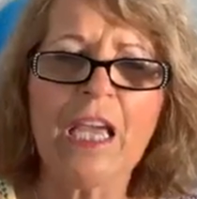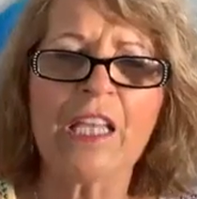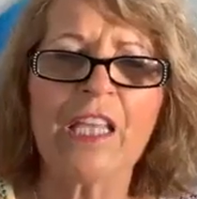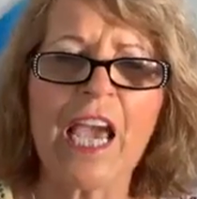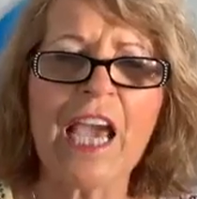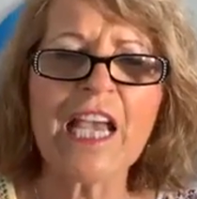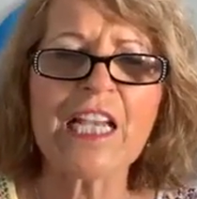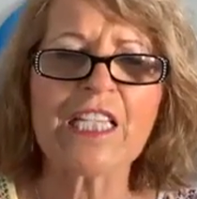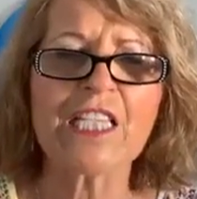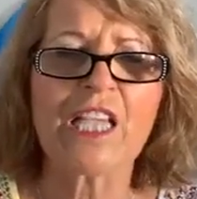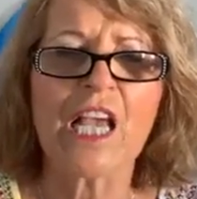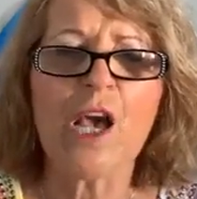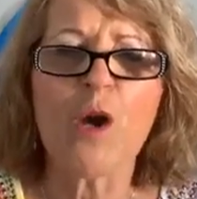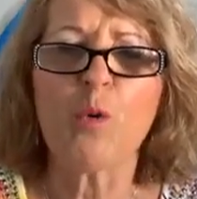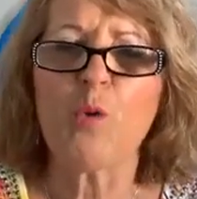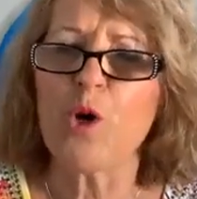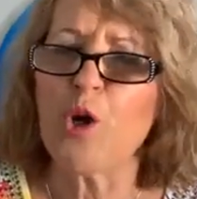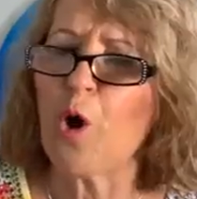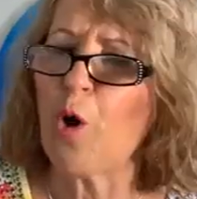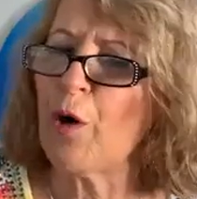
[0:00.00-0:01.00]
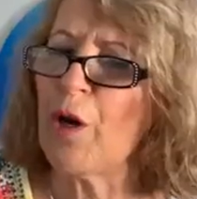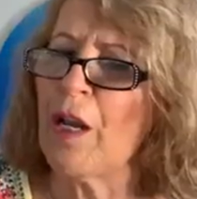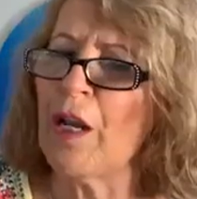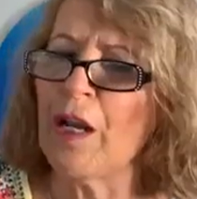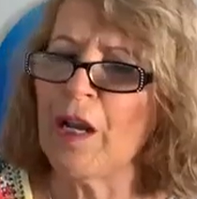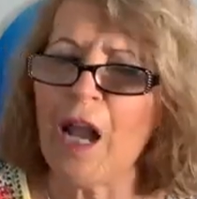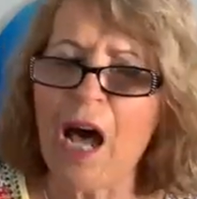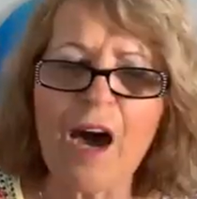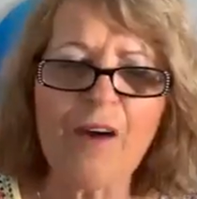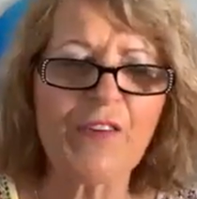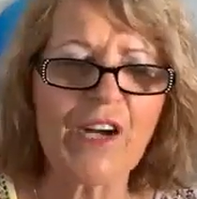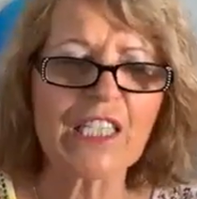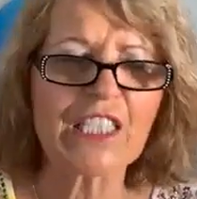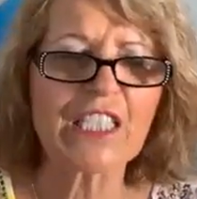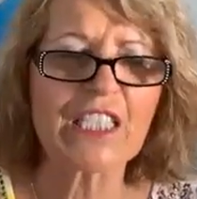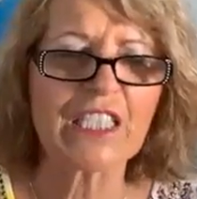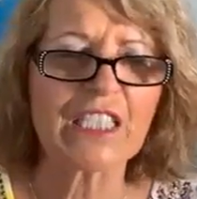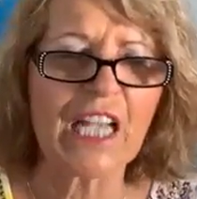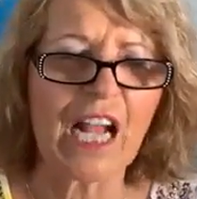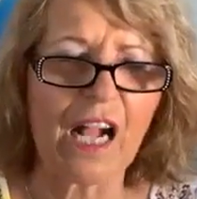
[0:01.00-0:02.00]
Yes, we don't love
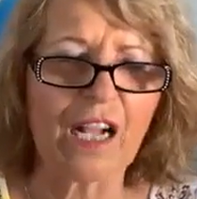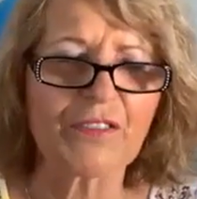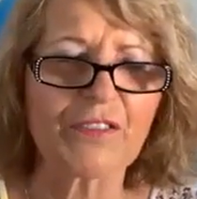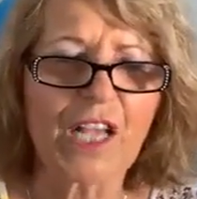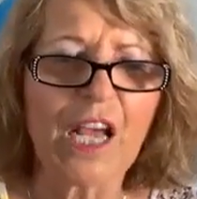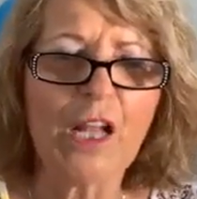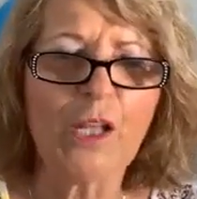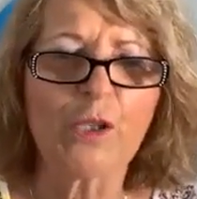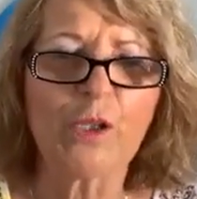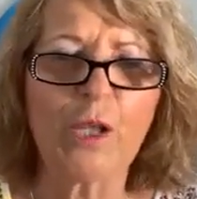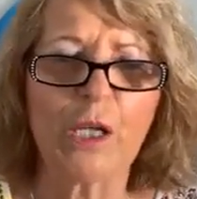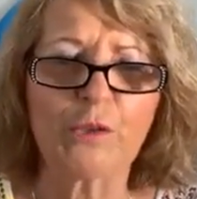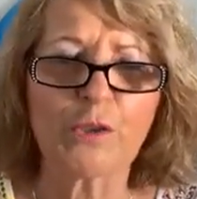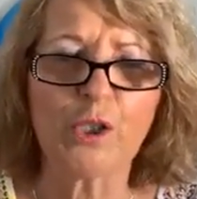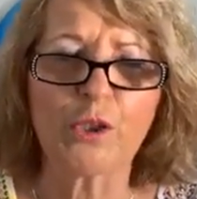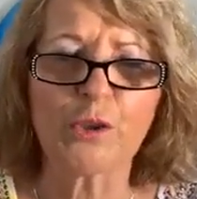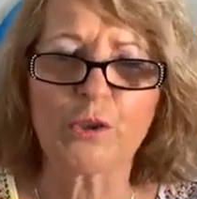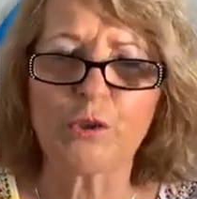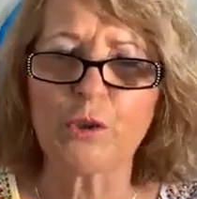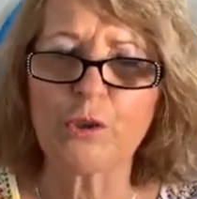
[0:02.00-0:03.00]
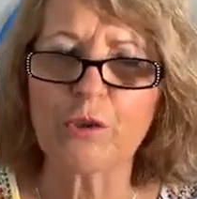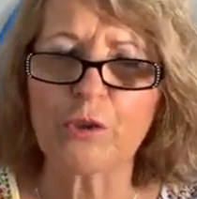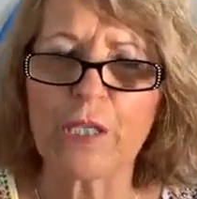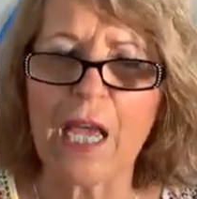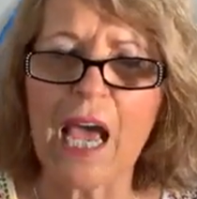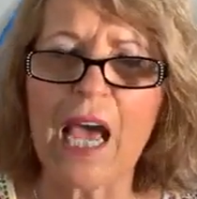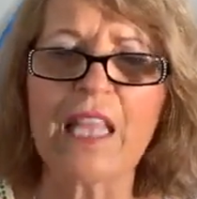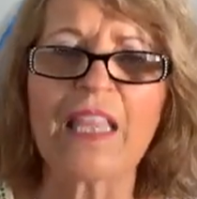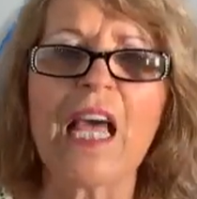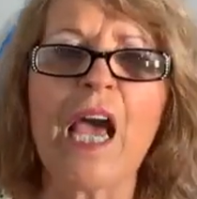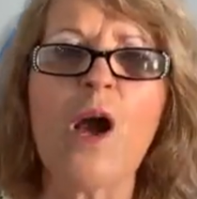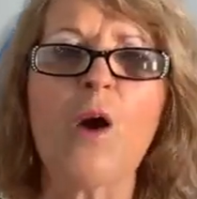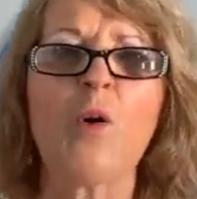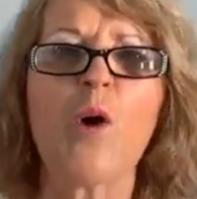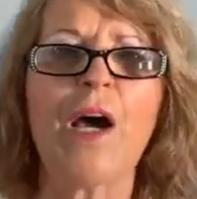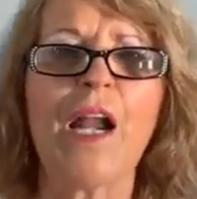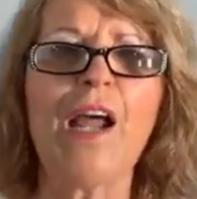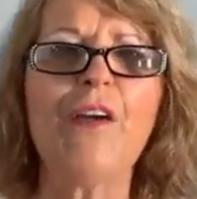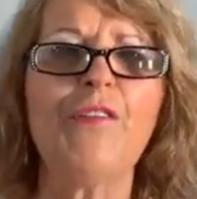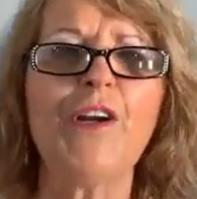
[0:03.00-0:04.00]
ourselves to do death.
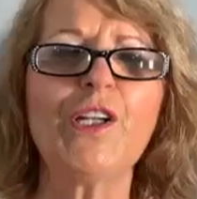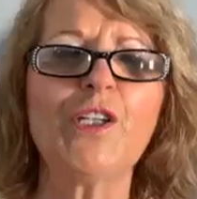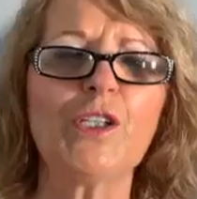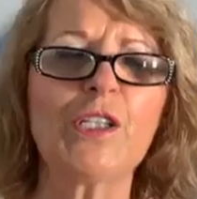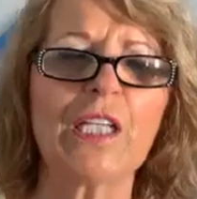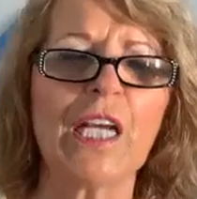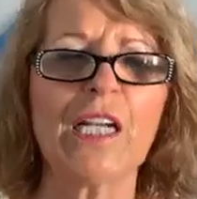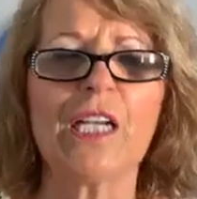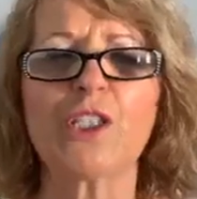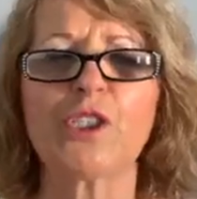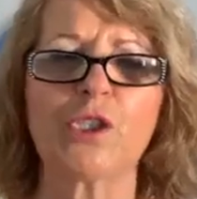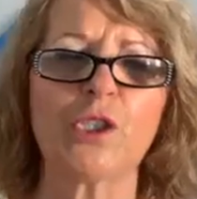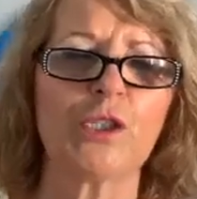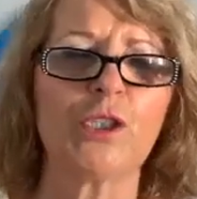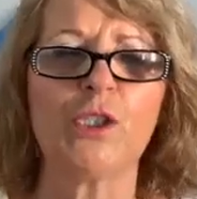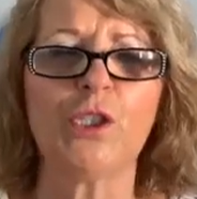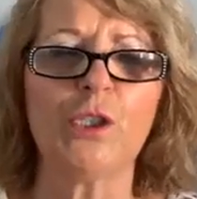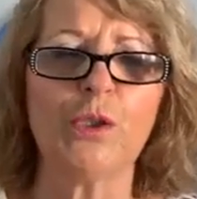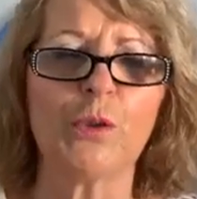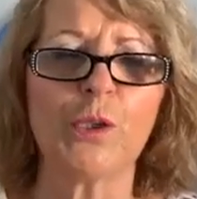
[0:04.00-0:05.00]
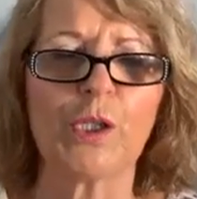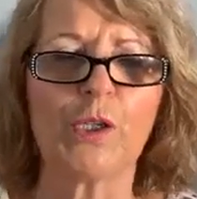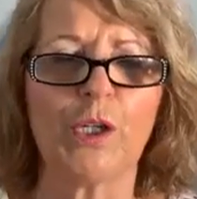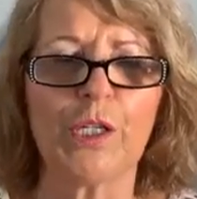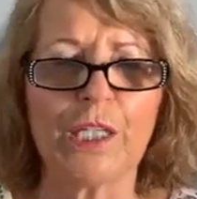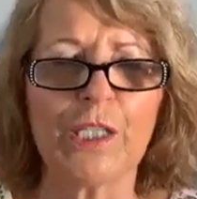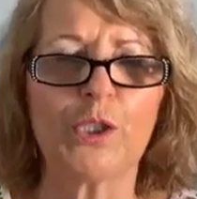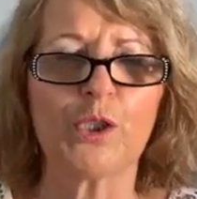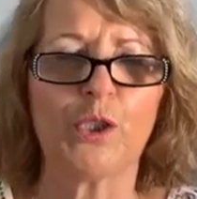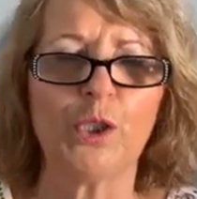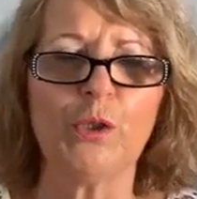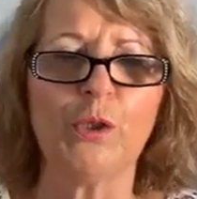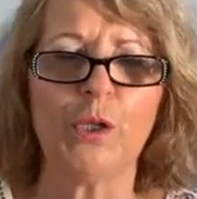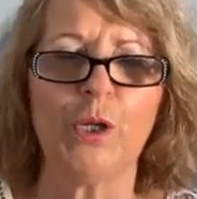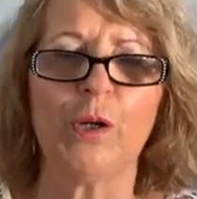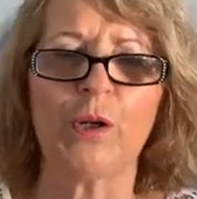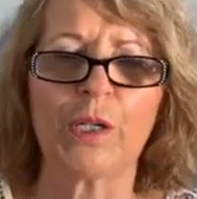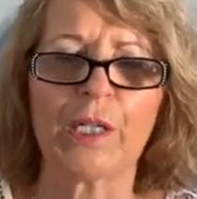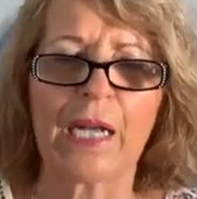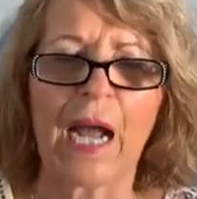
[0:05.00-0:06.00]
Whatever you tell us to do, we're going to do,
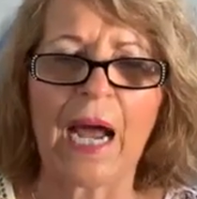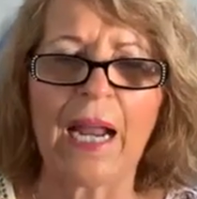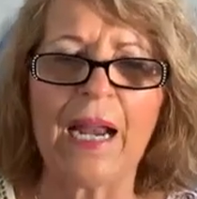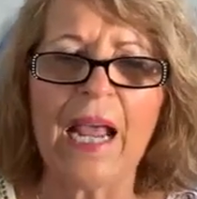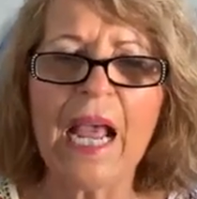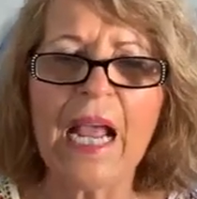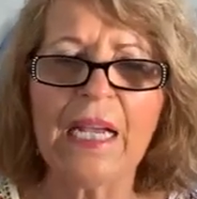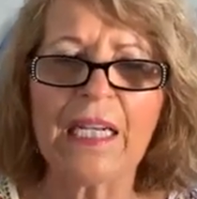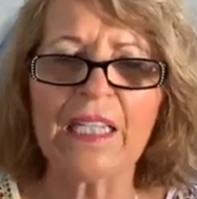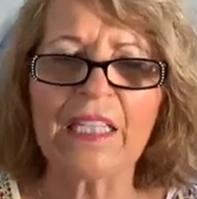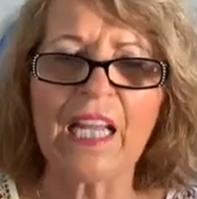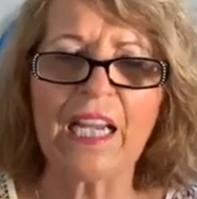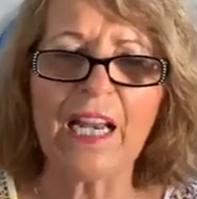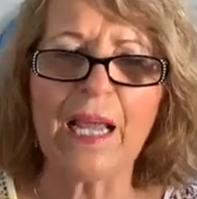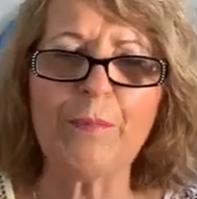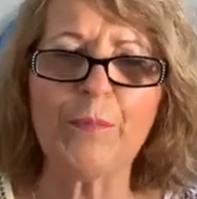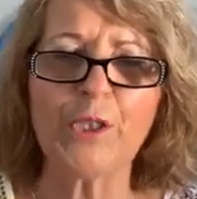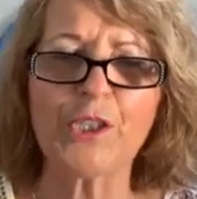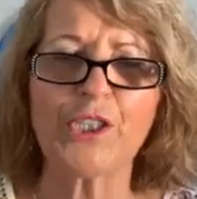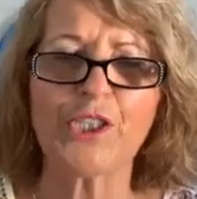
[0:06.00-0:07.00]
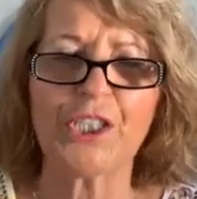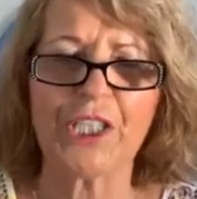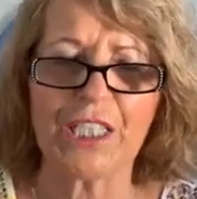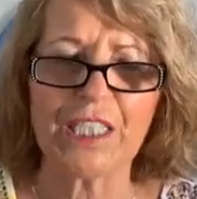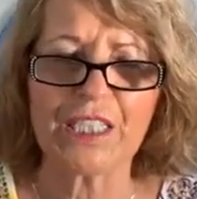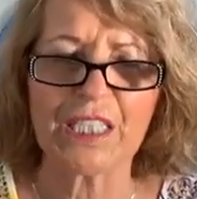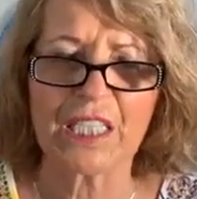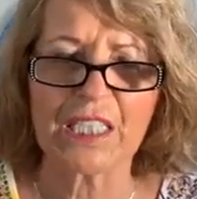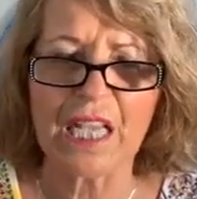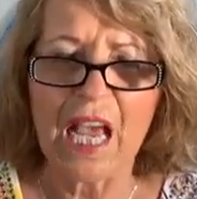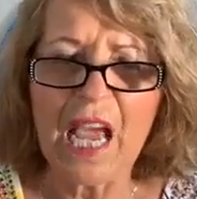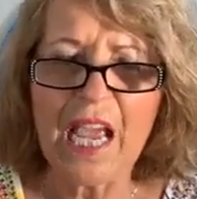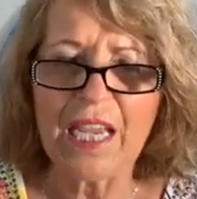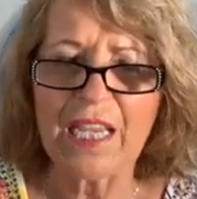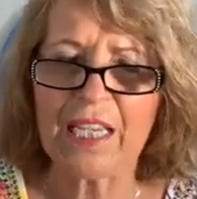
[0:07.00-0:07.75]
Lord God, in the name of Jesus.